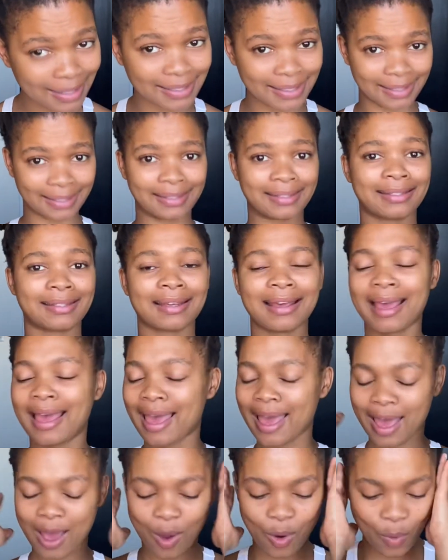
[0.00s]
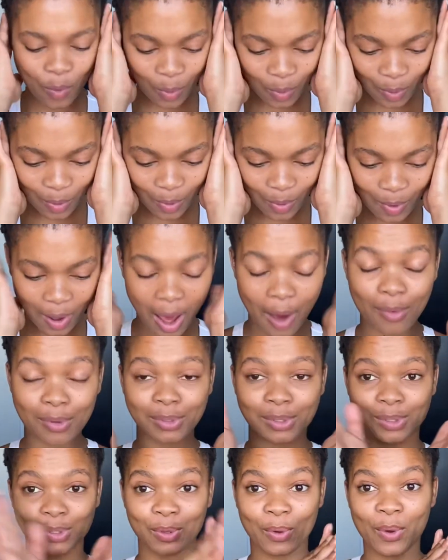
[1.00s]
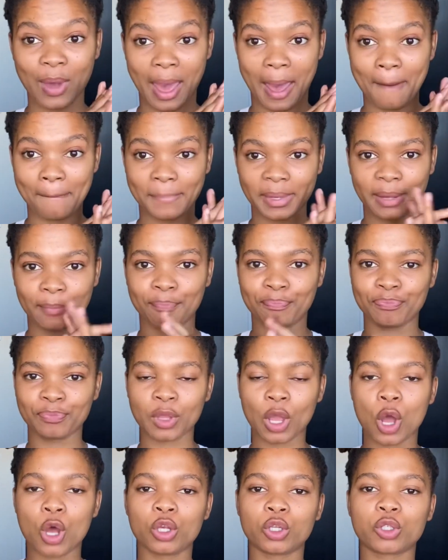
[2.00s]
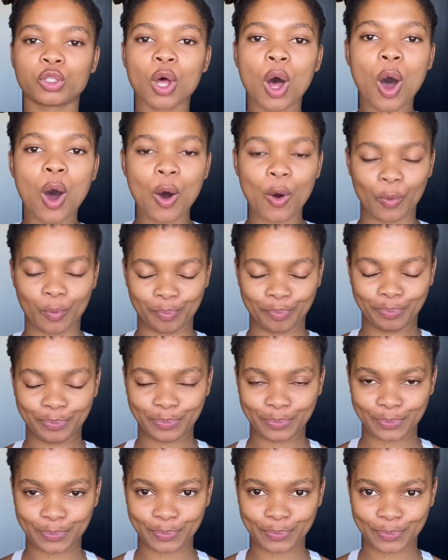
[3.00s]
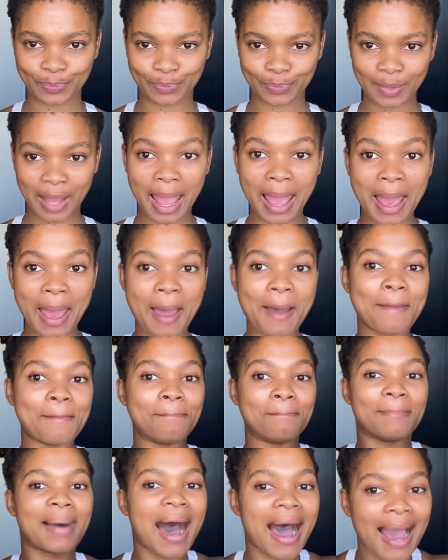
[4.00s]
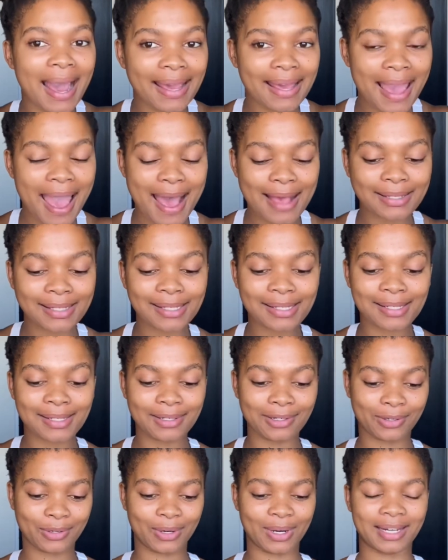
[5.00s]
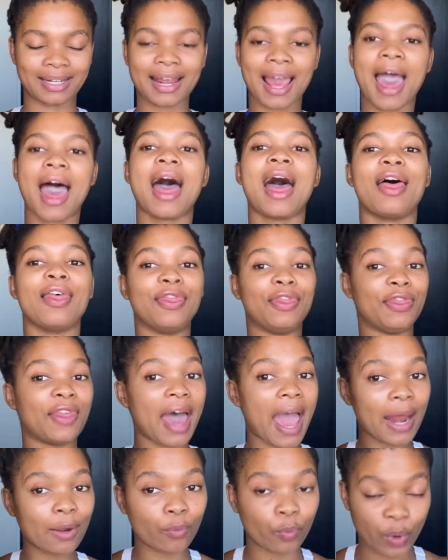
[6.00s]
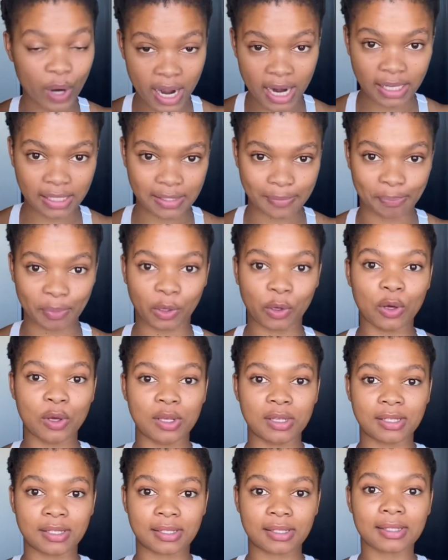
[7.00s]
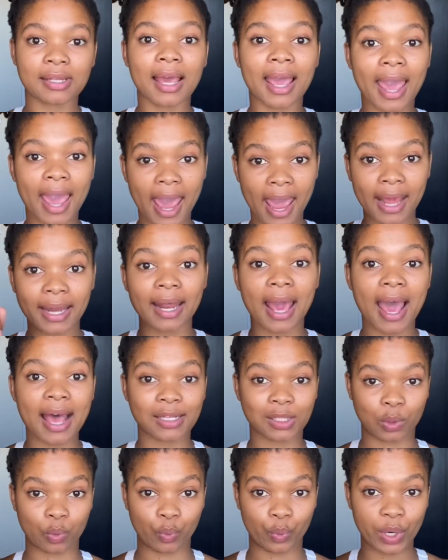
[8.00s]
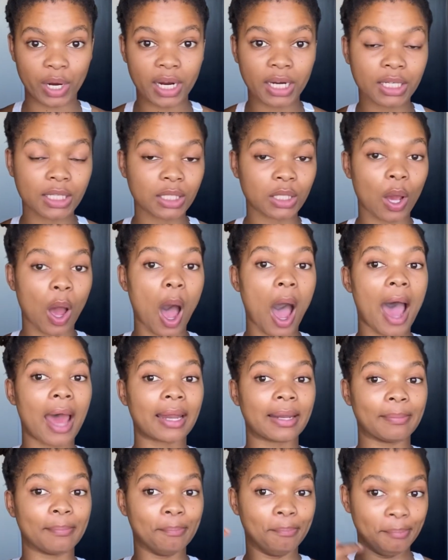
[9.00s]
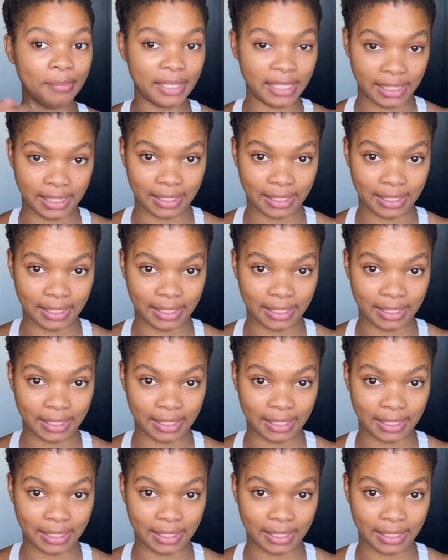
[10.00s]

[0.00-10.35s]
it. Woo, I was so happy. So my secret that works because it has worked on me.